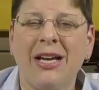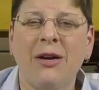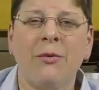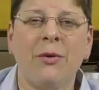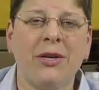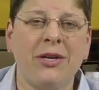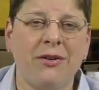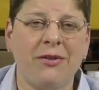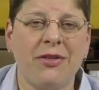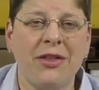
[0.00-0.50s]

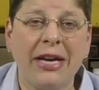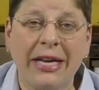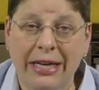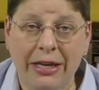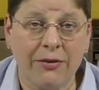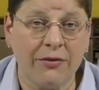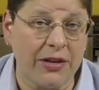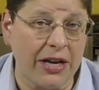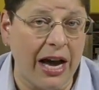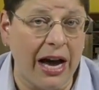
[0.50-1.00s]
when you think
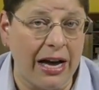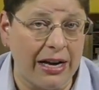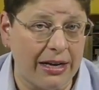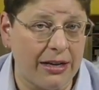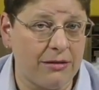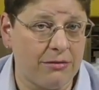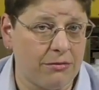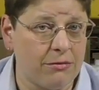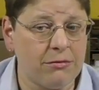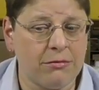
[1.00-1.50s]
you've got
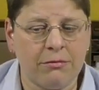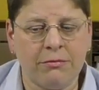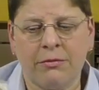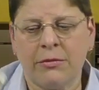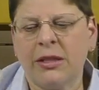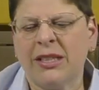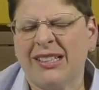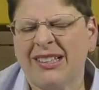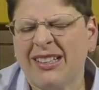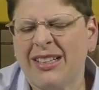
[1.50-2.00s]
it,
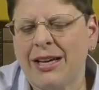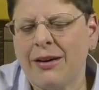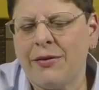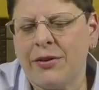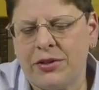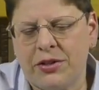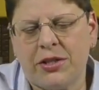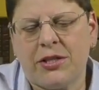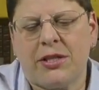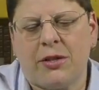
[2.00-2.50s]
give
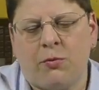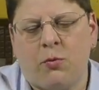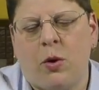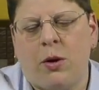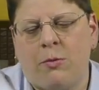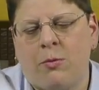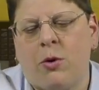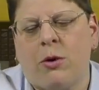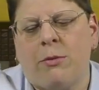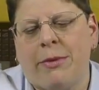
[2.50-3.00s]
it just
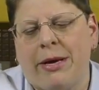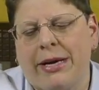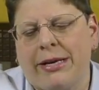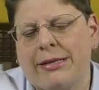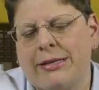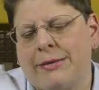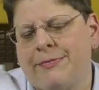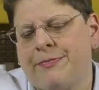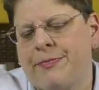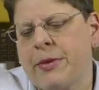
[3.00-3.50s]
one more
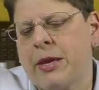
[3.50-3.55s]
mix,